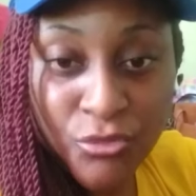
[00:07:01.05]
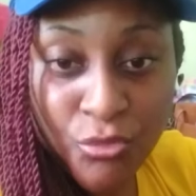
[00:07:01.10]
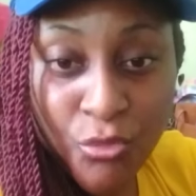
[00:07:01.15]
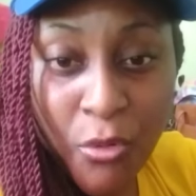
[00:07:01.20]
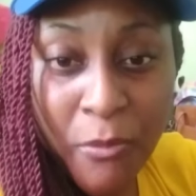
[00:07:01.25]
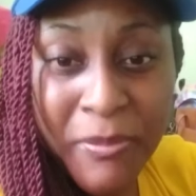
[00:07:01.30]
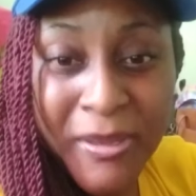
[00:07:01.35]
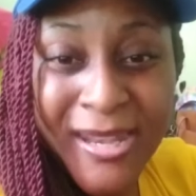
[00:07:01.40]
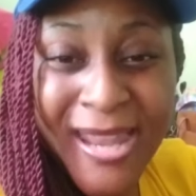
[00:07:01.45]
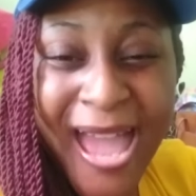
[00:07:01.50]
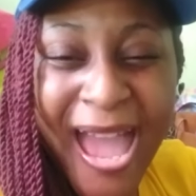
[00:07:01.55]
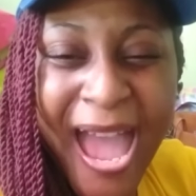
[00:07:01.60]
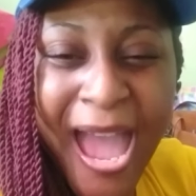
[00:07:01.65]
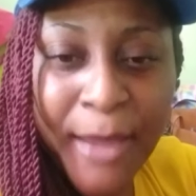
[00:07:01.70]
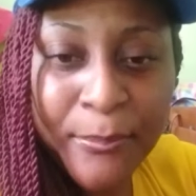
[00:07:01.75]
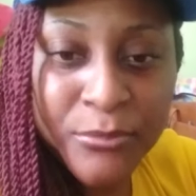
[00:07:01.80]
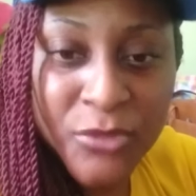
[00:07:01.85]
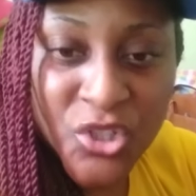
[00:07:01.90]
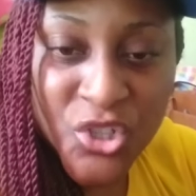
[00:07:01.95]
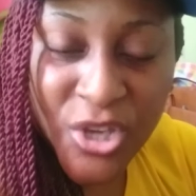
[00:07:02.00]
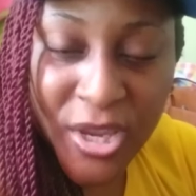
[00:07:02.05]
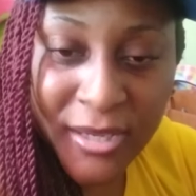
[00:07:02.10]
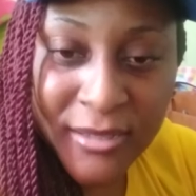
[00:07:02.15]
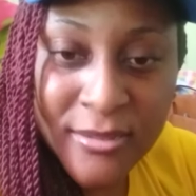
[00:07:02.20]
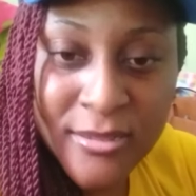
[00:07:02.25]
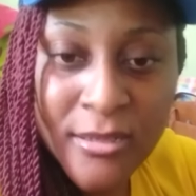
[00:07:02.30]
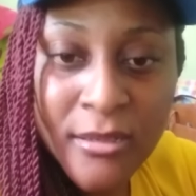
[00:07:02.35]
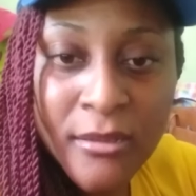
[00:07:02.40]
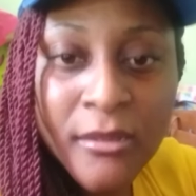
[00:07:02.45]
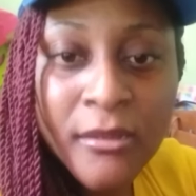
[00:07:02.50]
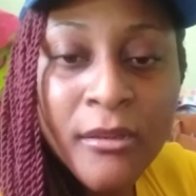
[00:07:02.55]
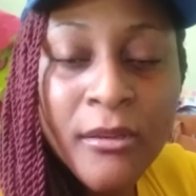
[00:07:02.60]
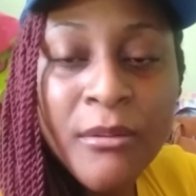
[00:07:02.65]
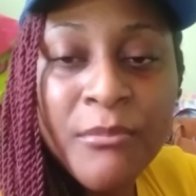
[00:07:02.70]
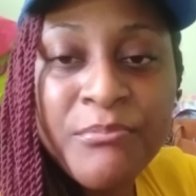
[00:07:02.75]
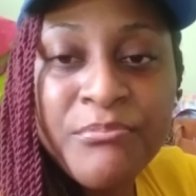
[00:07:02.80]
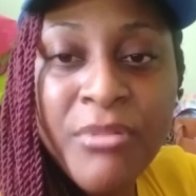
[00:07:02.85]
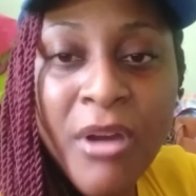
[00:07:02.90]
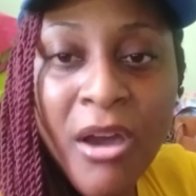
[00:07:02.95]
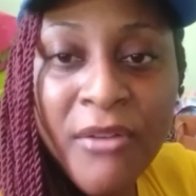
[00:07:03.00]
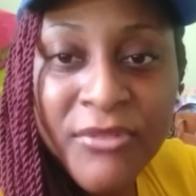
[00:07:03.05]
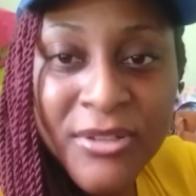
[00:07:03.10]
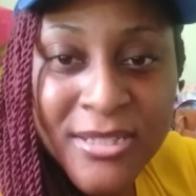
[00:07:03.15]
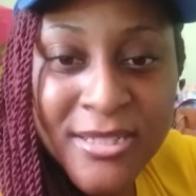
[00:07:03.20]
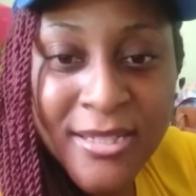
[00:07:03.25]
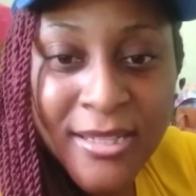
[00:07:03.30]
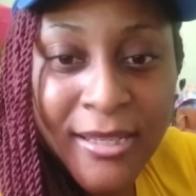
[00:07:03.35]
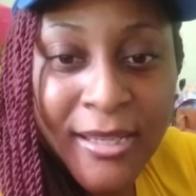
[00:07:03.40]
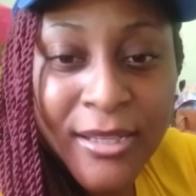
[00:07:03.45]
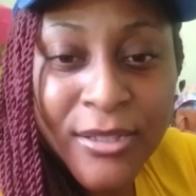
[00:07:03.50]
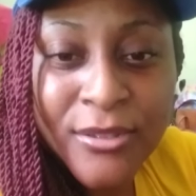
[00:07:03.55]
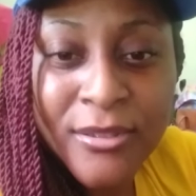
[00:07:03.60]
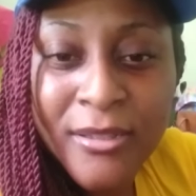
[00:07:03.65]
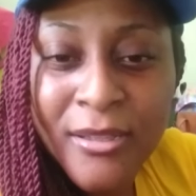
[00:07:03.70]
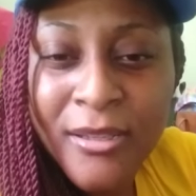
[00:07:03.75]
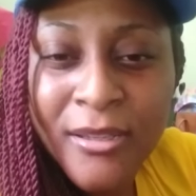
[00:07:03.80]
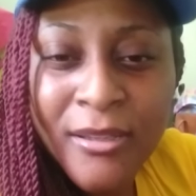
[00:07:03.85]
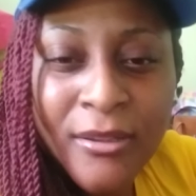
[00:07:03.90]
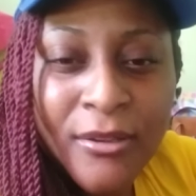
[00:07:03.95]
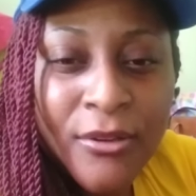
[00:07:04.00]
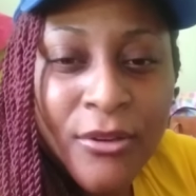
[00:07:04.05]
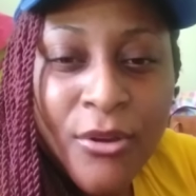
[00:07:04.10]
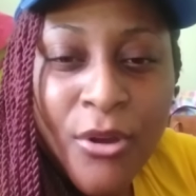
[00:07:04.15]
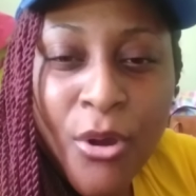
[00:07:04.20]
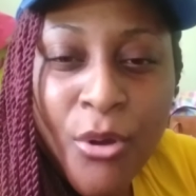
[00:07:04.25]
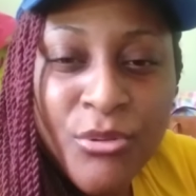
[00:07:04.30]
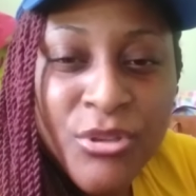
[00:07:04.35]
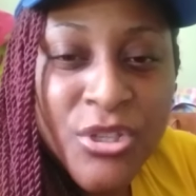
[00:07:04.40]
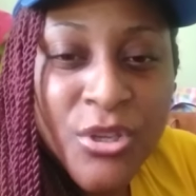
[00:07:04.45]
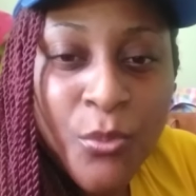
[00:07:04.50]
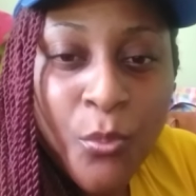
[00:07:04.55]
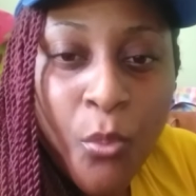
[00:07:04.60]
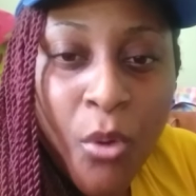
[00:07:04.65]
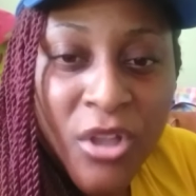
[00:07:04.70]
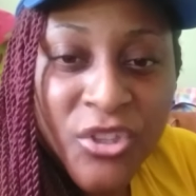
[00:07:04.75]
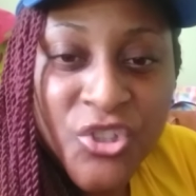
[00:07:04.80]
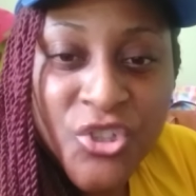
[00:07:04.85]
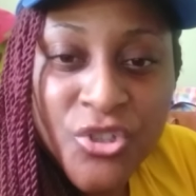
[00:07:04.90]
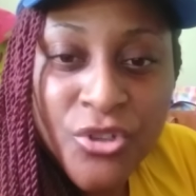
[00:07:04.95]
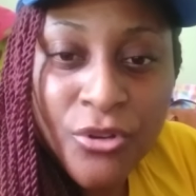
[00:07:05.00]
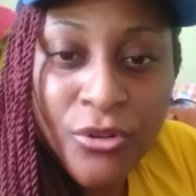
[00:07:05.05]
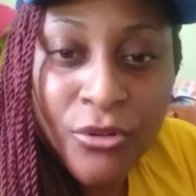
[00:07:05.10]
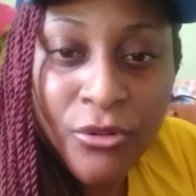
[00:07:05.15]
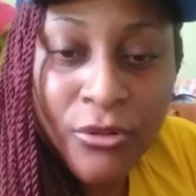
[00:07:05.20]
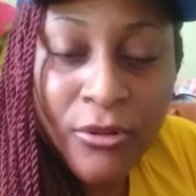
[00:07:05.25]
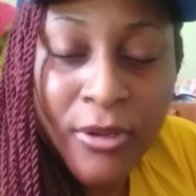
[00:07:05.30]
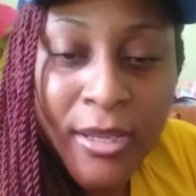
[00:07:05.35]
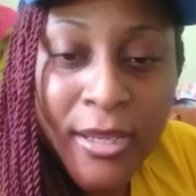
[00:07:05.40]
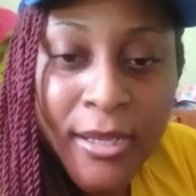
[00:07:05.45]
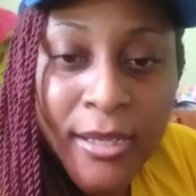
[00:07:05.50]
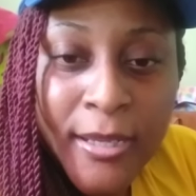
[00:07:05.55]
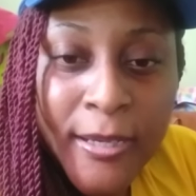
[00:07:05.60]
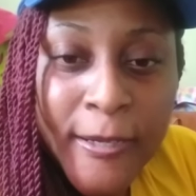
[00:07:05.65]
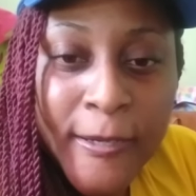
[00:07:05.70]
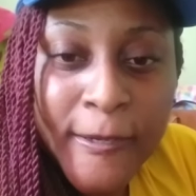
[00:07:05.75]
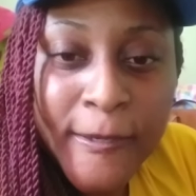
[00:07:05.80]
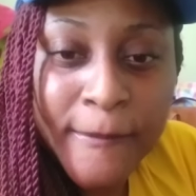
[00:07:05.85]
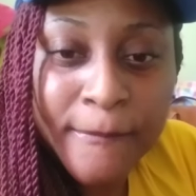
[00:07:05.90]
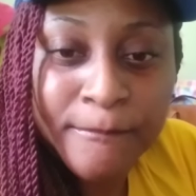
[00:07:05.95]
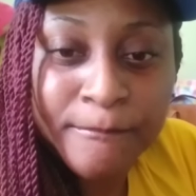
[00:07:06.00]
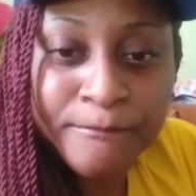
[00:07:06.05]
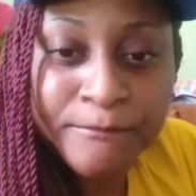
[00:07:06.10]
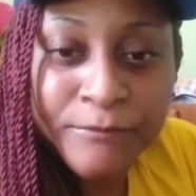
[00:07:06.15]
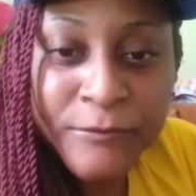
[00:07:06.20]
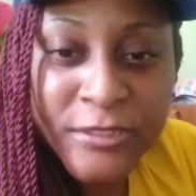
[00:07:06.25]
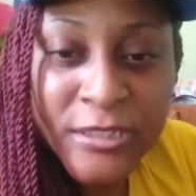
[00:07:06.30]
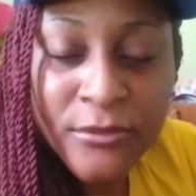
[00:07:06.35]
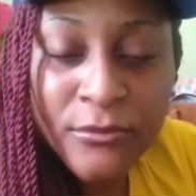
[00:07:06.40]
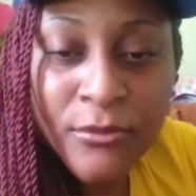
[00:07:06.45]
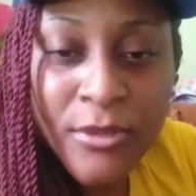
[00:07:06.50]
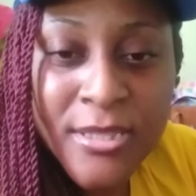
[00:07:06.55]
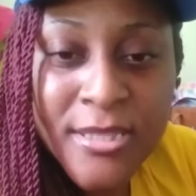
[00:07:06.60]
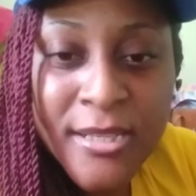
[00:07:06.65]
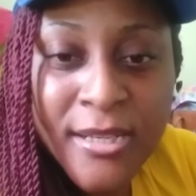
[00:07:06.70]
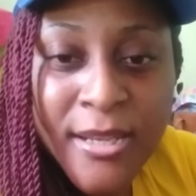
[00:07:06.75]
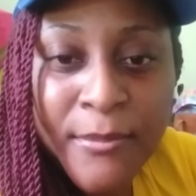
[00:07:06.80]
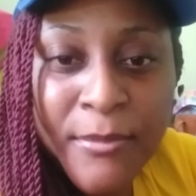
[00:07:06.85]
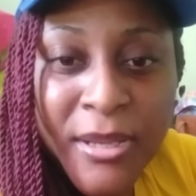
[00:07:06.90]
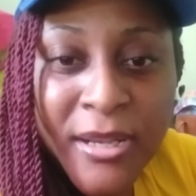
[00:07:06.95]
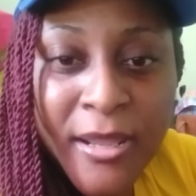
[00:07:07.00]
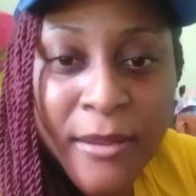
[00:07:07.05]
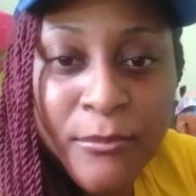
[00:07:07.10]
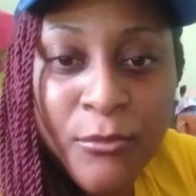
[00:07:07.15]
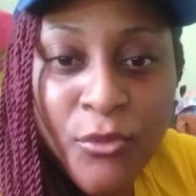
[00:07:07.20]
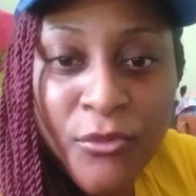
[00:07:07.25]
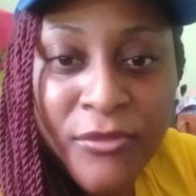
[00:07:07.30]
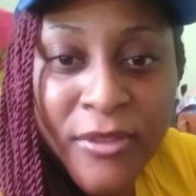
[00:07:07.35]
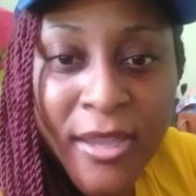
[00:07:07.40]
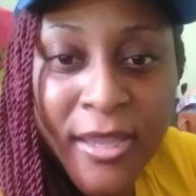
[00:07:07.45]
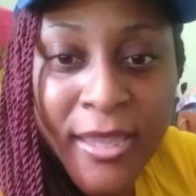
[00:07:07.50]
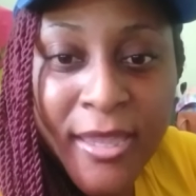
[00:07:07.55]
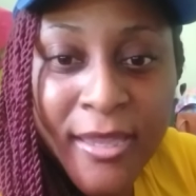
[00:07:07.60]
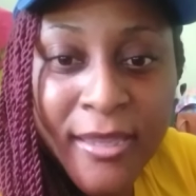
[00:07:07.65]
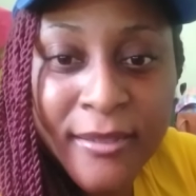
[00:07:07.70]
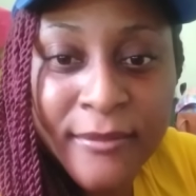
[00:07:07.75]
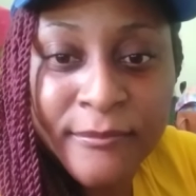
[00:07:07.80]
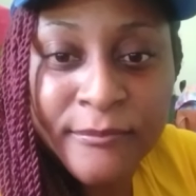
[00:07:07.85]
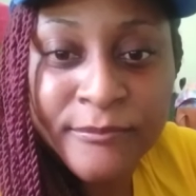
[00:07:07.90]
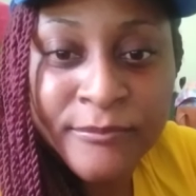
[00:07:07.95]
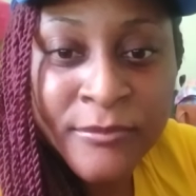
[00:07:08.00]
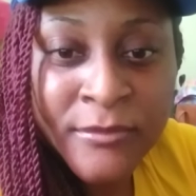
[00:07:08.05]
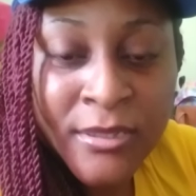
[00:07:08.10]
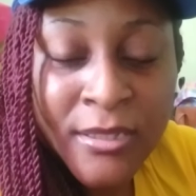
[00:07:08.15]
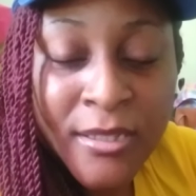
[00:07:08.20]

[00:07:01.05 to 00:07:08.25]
grew up in abject poverty and how she watched her in what's the name of that movie again?